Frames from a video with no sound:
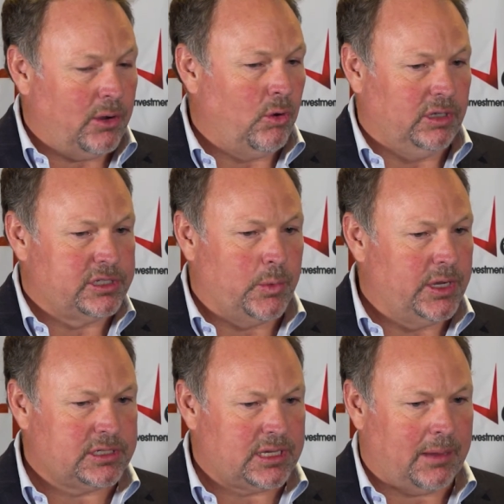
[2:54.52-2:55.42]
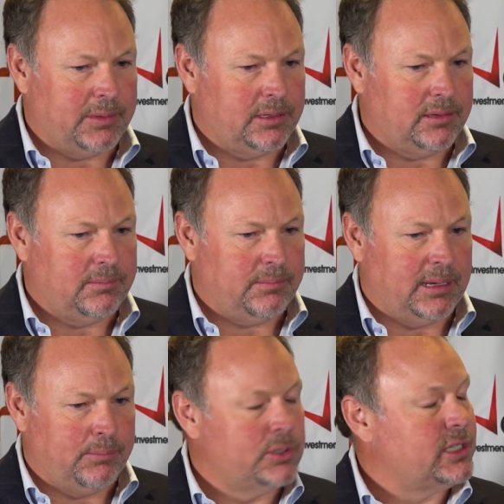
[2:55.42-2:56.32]
all this work's
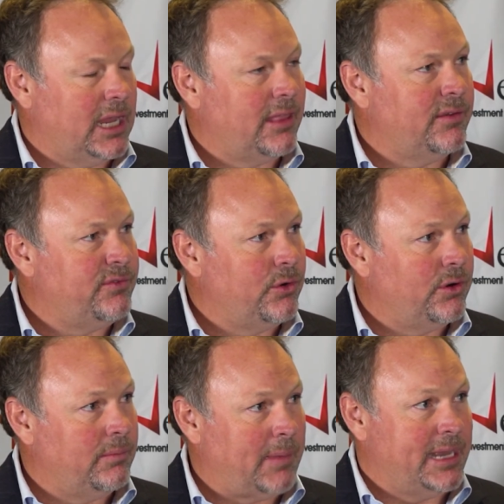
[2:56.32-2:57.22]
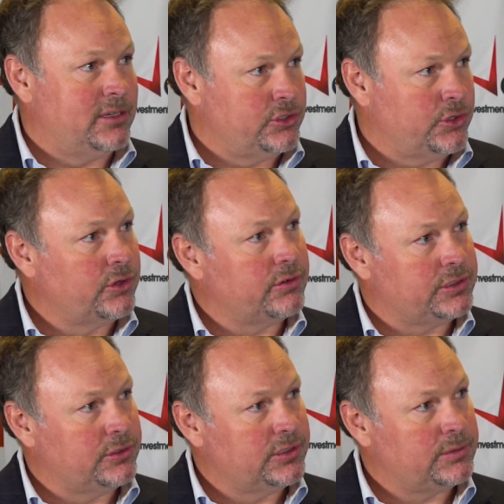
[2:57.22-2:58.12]
being put together for a maiden JORC
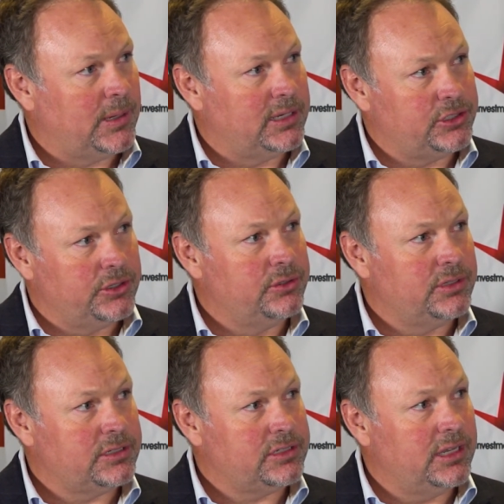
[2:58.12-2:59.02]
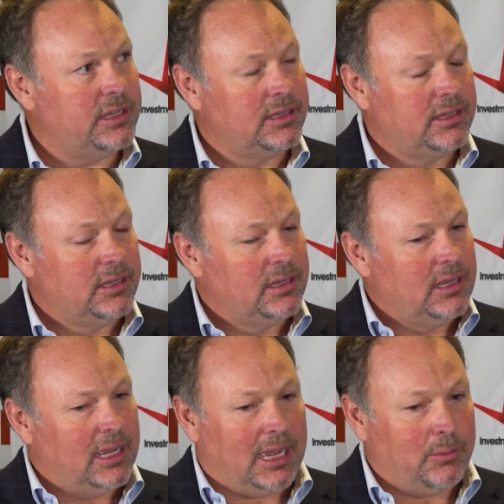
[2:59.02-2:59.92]
resource by June this year.
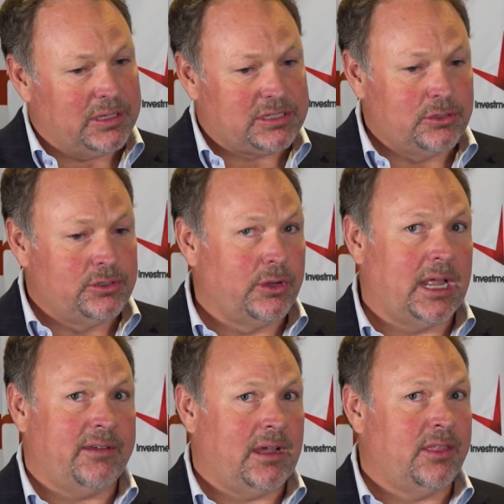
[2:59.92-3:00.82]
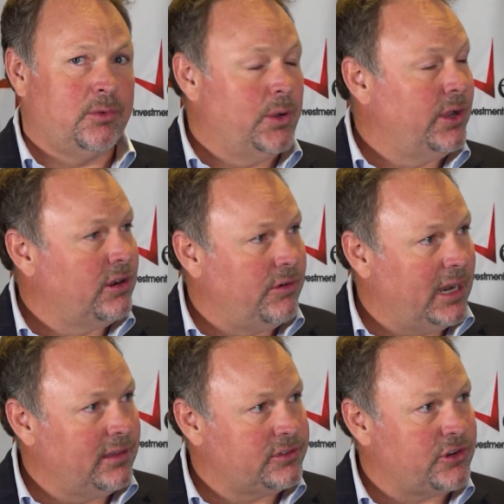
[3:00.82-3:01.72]
We're still doing our other work
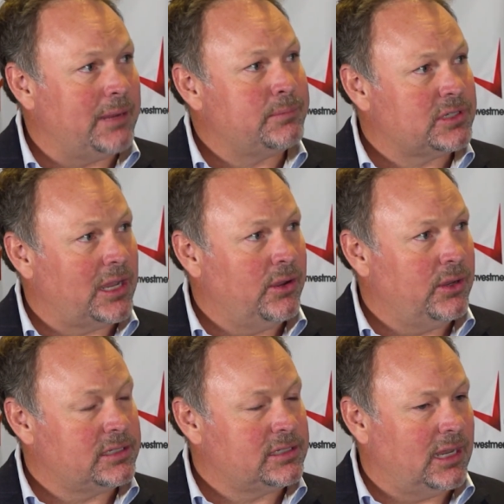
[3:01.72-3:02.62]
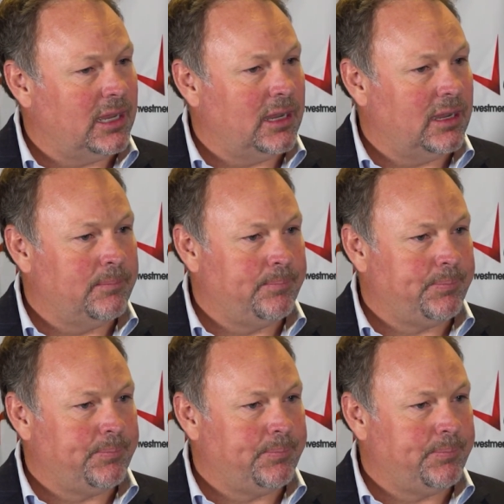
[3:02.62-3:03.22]
around the trap, so at our